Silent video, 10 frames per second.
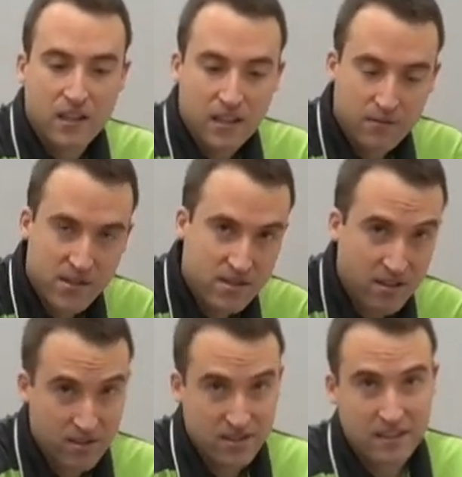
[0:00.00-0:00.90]
if it's
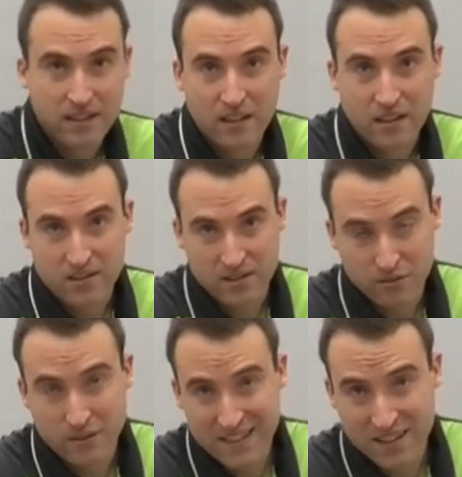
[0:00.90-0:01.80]

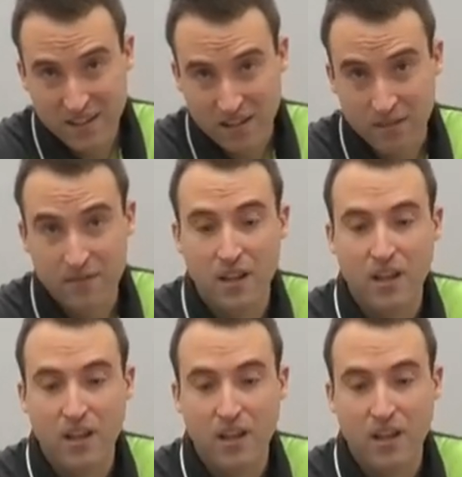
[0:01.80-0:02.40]
accelerated enough,